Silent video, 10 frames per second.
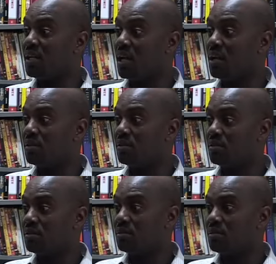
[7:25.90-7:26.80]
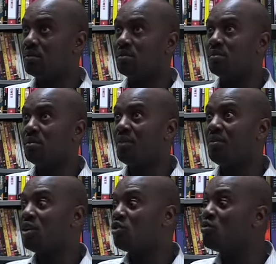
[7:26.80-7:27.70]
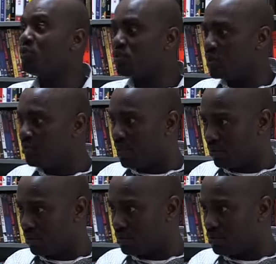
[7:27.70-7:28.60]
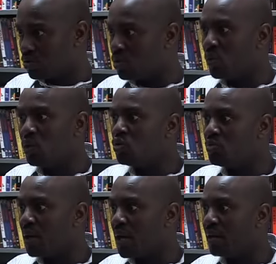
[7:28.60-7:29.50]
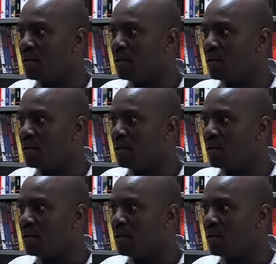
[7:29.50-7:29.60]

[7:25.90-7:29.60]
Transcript: year, I think 2.1 billion. So we grew by